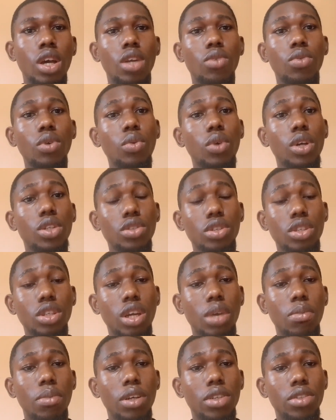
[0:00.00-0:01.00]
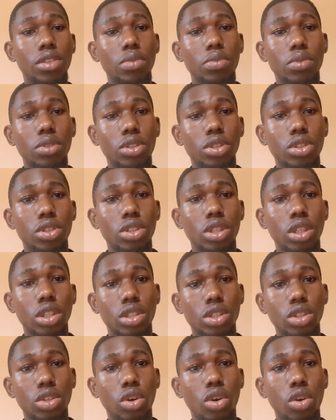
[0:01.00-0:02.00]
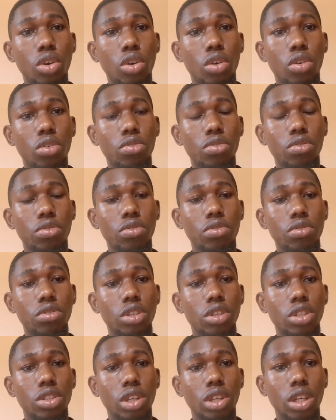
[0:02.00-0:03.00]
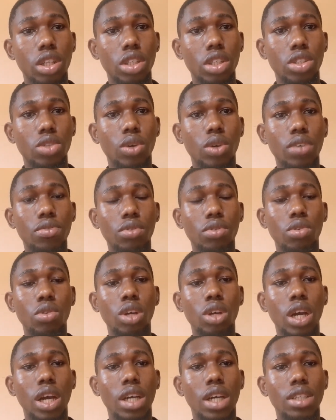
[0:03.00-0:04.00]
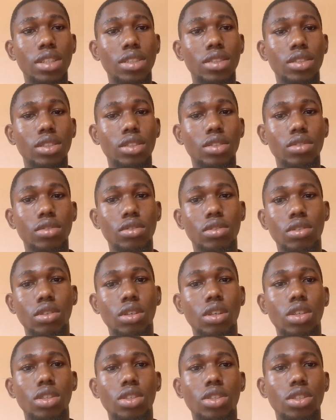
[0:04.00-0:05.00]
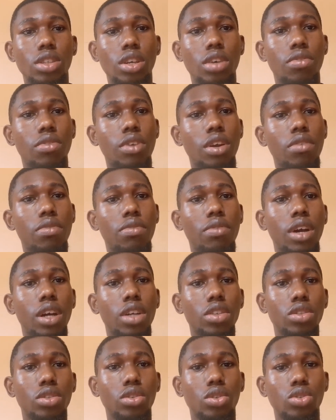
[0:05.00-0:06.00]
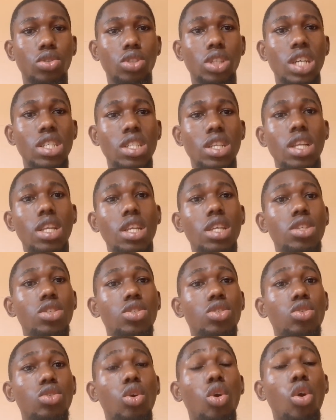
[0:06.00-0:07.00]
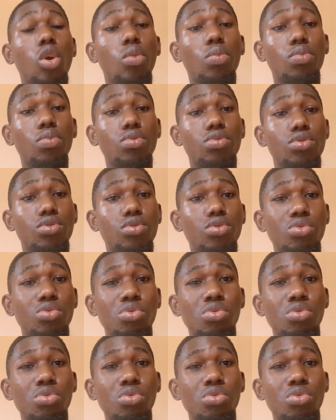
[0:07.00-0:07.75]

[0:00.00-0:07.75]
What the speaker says: When we're talking about repetition as the core of a strategy, you have to look at several factors that lead up to